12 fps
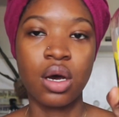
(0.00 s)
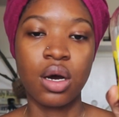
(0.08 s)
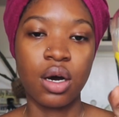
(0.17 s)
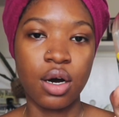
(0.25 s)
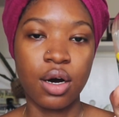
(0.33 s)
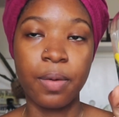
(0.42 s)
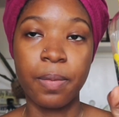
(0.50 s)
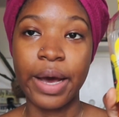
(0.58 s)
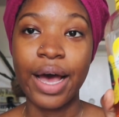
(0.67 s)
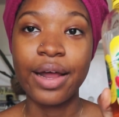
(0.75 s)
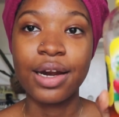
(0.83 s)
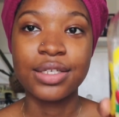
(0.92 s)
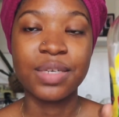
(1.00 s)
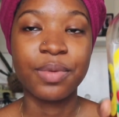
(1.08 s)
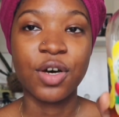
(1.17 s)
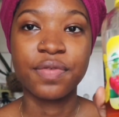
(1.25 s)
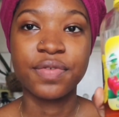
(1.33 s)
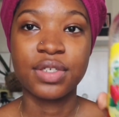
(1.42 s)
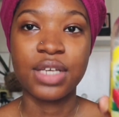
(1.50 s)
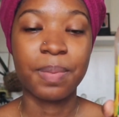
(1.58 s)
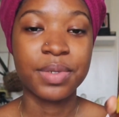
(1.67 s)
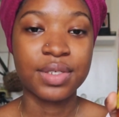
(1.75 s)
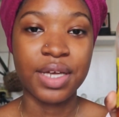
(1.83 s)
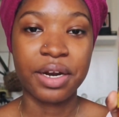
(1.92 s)
I add a little bit of apple
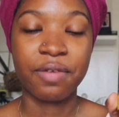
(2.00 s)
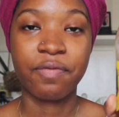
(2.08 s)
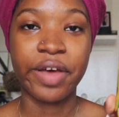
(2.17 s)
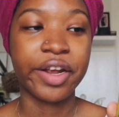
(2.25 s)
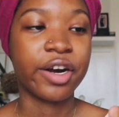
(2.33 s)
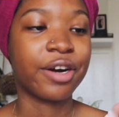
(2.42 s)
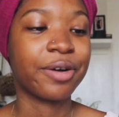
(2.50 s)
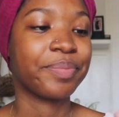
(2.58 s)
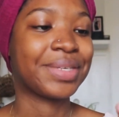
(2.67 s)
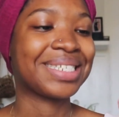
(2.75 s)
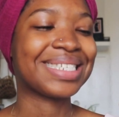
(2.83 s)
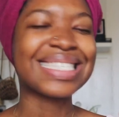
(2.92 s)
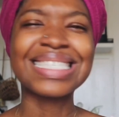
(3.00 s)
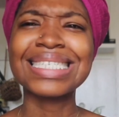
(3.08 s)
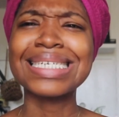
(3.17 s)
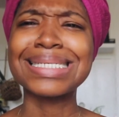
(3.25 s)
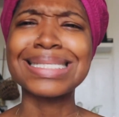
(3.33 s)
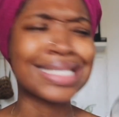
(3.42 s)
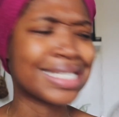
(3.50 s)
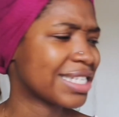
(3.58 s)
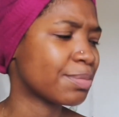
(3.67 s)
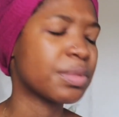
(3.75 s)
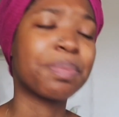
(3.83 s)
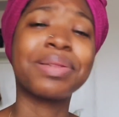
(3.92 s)
cider vinegar, just a little
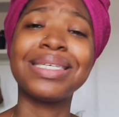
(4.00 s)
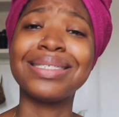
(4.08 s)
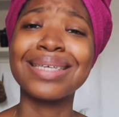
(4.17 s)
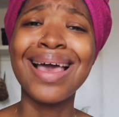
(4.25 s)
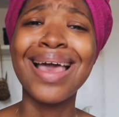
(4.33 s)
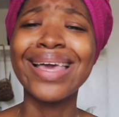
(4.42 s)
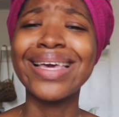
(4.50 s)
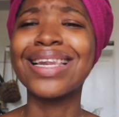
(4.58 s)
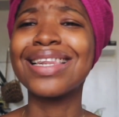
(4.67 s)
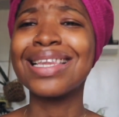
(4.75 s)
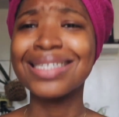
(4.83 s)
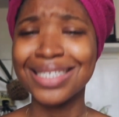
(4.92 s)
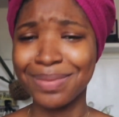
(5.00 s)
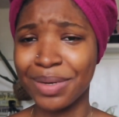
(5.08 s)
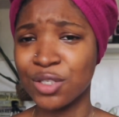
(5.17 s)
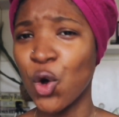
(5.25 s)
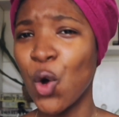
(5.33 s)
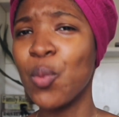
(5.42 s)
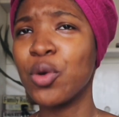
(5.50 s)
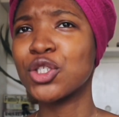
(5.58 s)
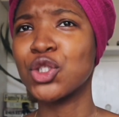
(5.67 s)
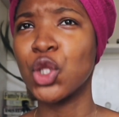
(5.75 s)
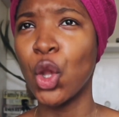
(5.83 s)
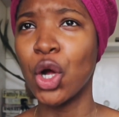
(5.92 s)
bit, please, a little bit, almost
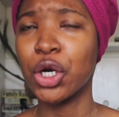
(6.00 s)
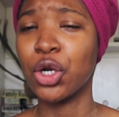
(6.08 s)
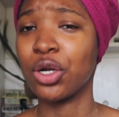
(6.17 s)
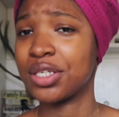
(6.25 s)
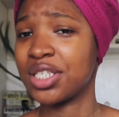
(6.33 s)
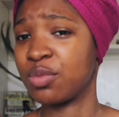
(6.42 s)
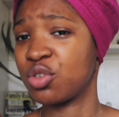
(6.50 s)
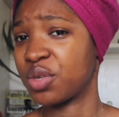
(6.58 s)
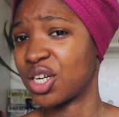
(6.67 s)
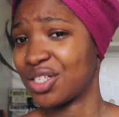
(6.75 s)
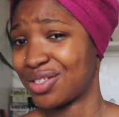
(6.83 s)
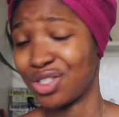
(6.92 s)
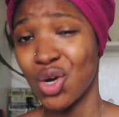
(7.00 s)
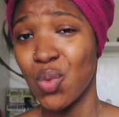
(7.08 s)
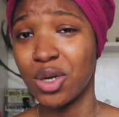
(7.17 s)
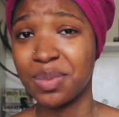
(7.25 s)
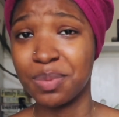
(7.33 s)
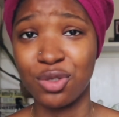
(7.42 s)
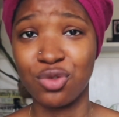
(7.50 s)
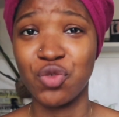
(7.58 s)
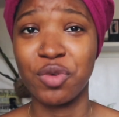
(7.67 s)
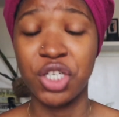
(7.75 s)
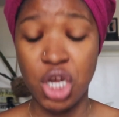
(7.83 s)
not noticeable, because you don't want to put too much.